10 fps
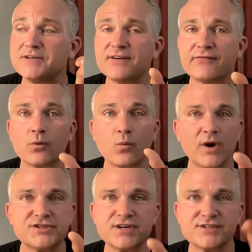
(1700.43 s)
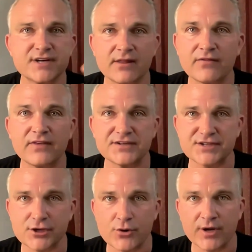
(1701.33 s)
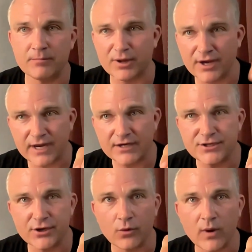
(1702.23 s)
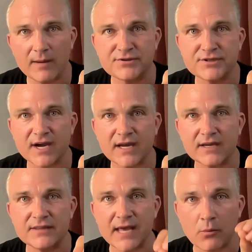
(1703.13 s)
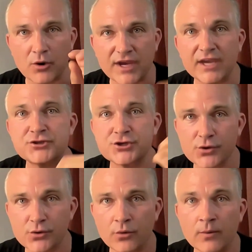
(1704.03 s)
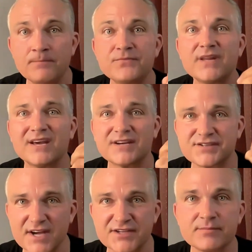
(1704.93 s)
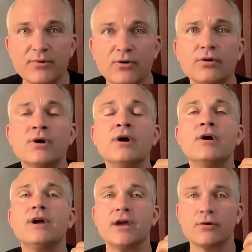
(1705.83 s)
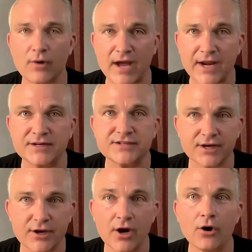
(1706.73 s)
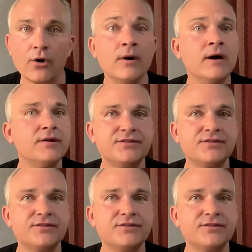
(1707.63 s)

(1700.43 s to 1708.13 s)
different widgets and other things that you can plug into your website that will get you accessible and ready to go.